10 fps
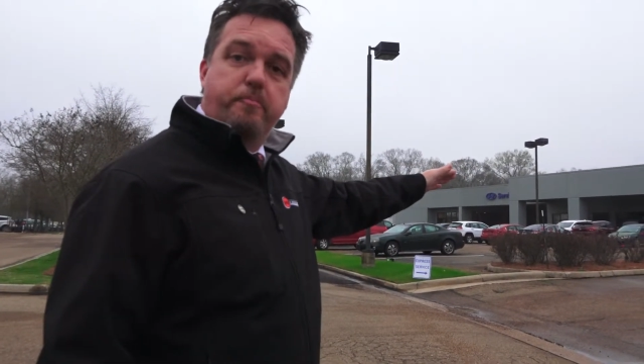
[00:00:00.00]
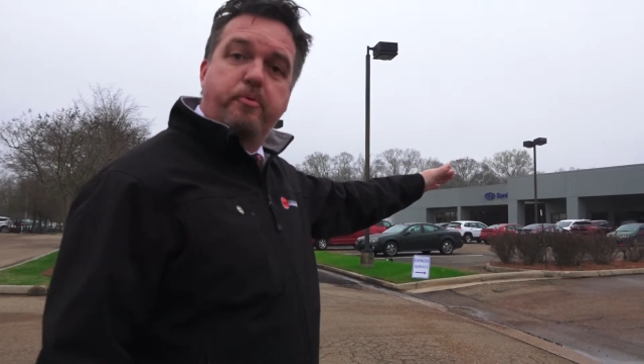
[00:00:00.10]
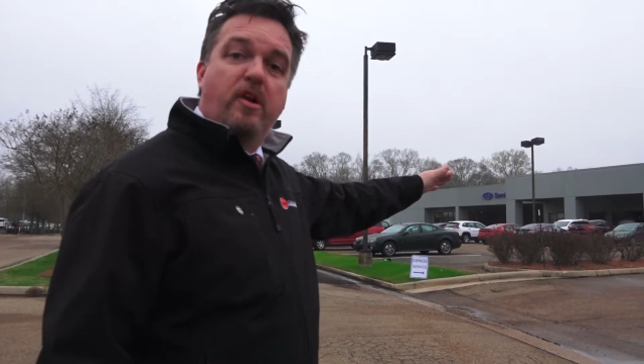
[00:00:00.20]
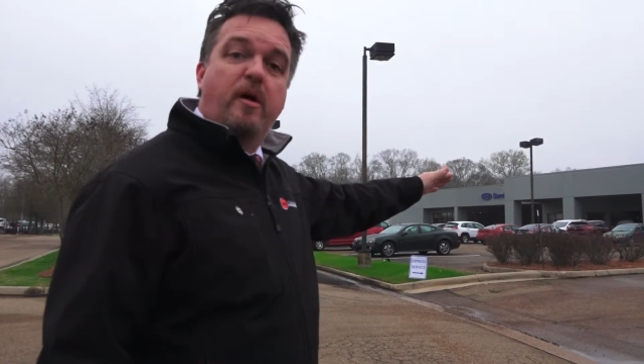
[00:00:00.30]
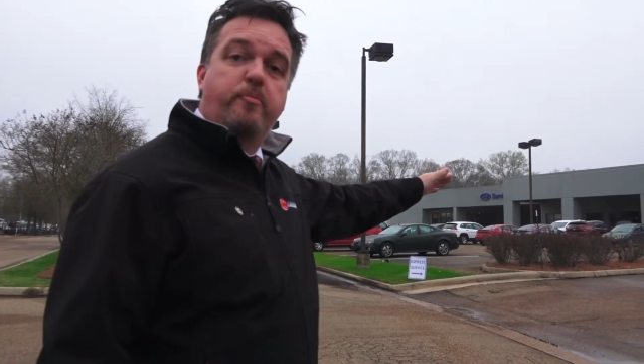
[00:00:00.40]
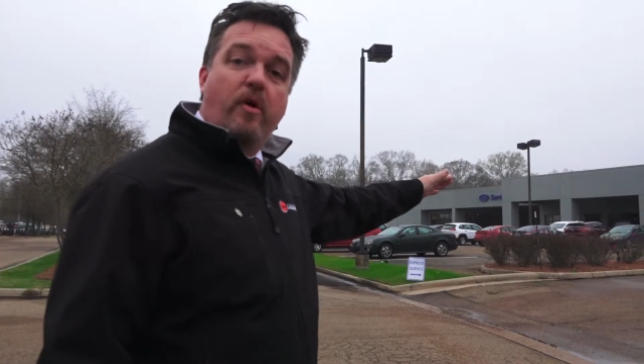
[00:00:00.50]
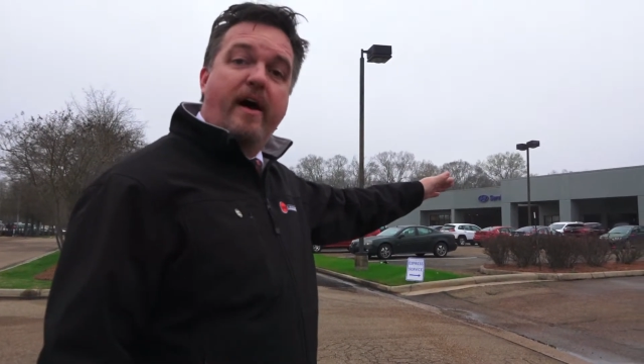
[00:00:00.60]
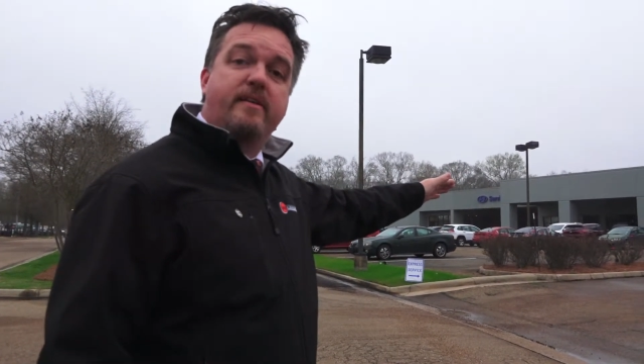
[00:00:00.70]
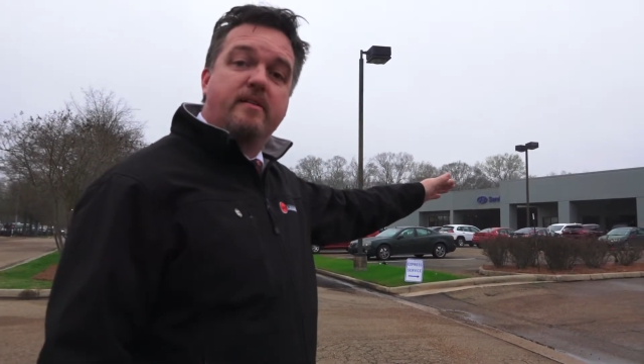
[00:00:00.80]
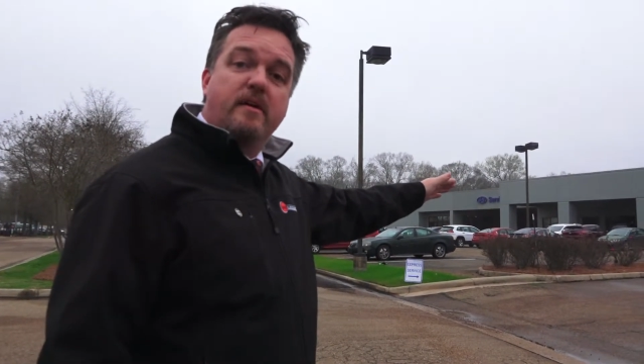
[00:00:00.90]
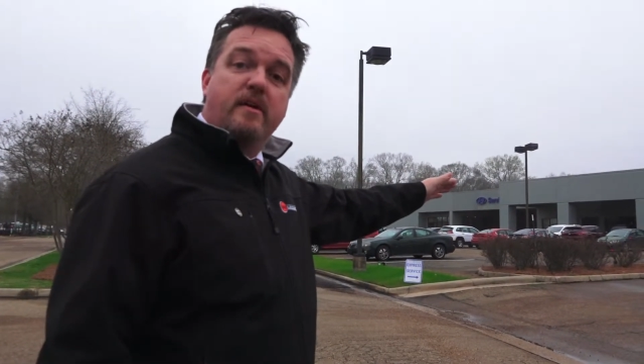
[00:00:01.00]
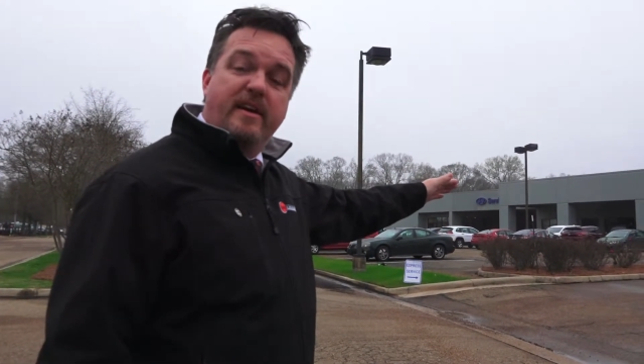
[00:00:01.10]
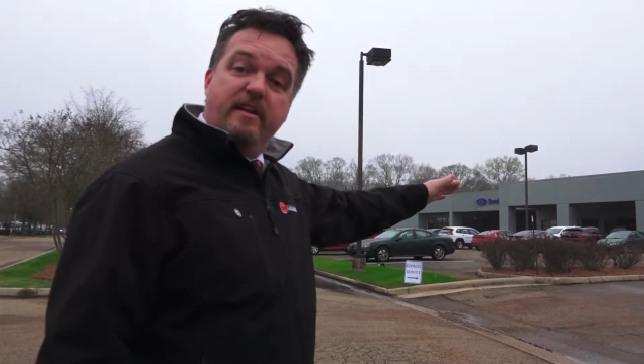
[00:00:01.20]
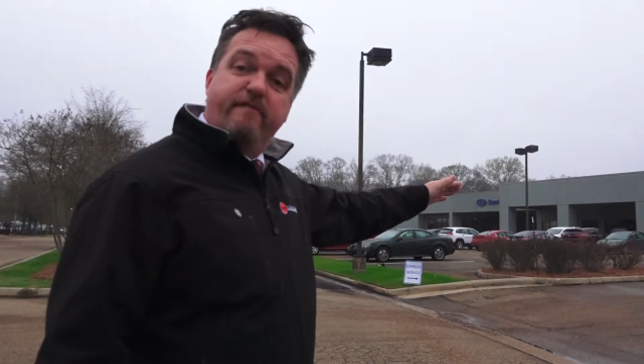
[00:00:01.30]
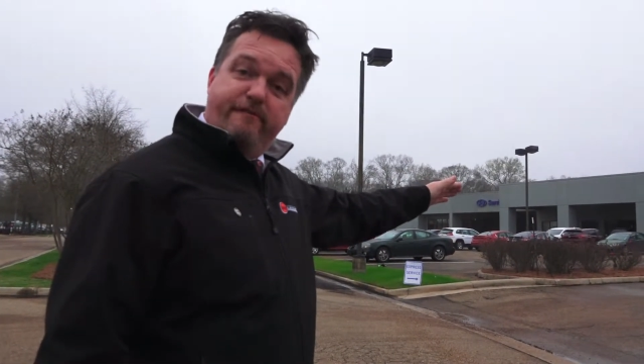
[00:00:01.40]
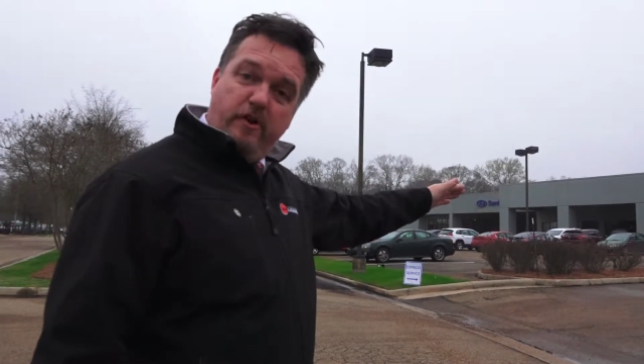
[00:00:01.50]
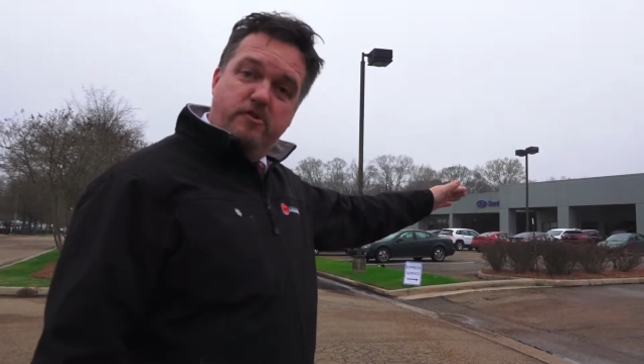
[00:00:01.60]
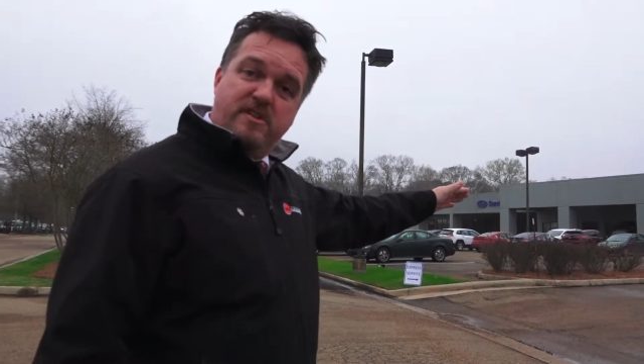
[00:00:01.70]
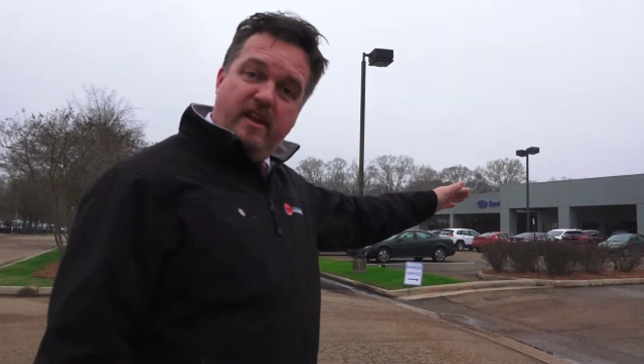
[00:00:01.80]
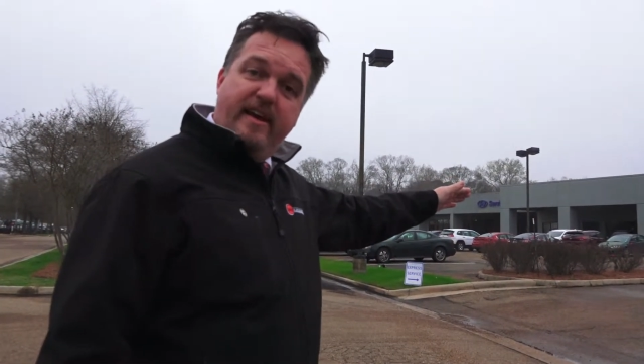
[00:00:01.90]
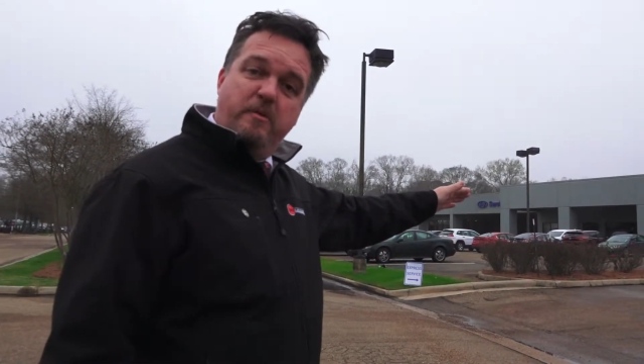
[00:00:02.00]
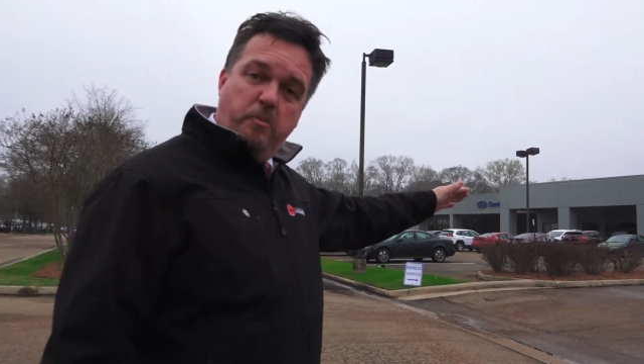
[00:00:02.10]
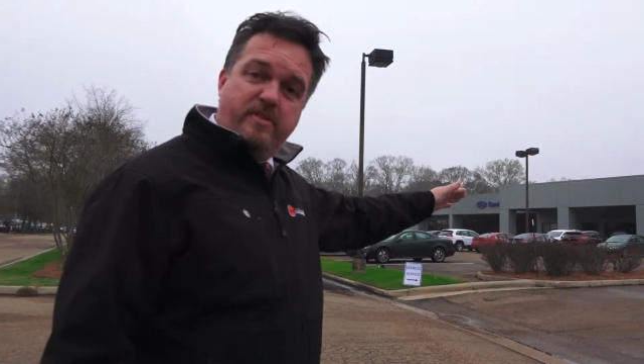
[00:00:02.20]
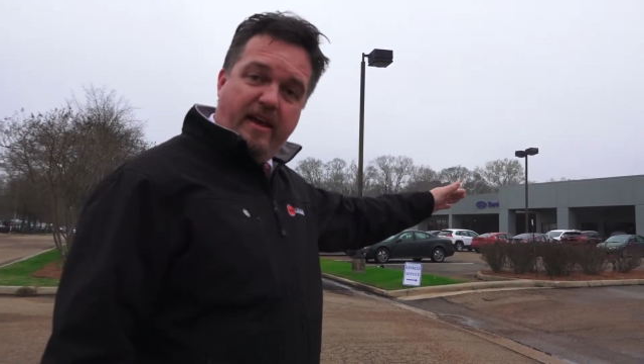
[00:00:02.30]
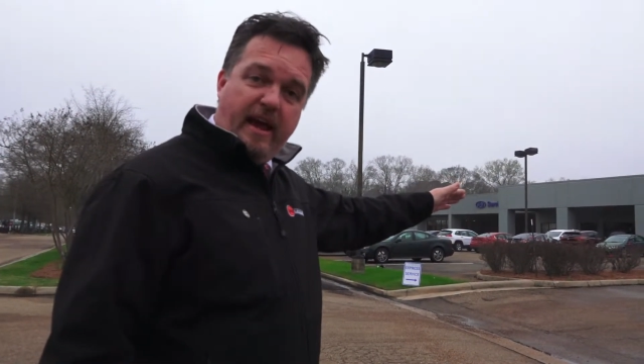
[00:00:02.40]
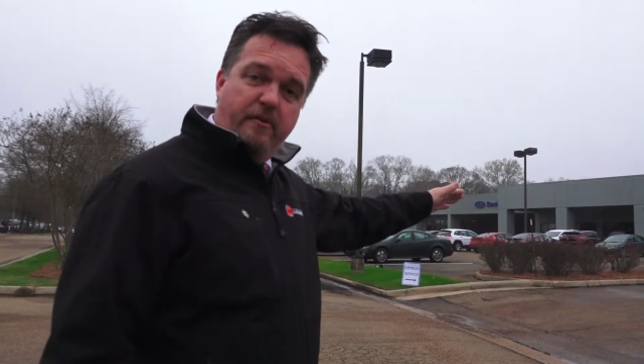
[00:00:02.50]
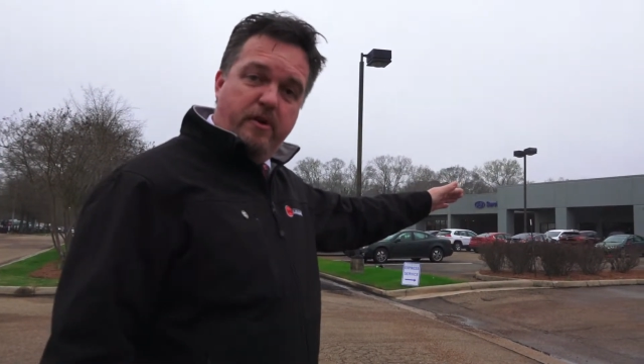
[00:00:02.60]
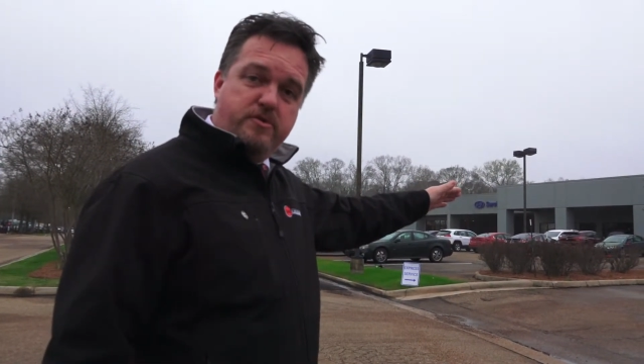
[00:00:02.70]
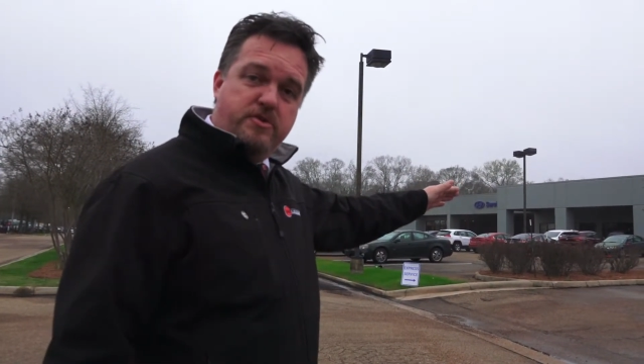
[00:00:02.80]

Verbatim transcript: You pull up right in the first lane with the arrow